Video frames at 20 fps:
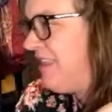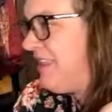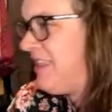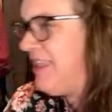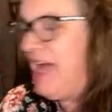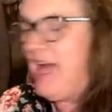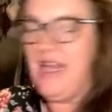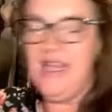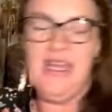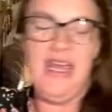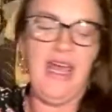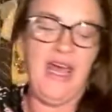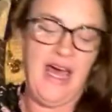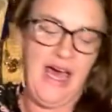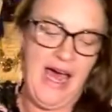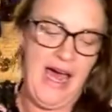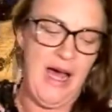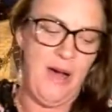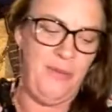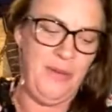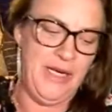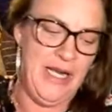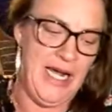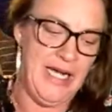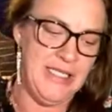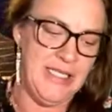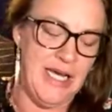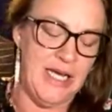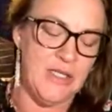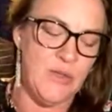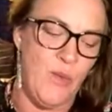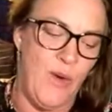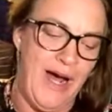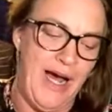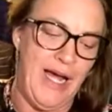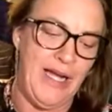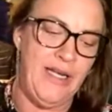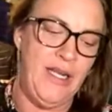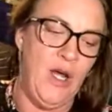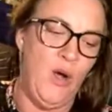But yeah, happy days. That's
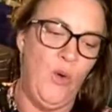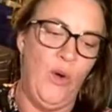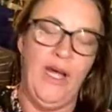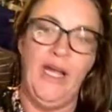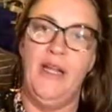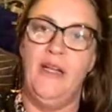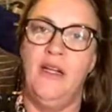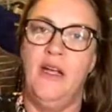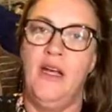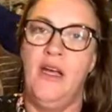why I do it.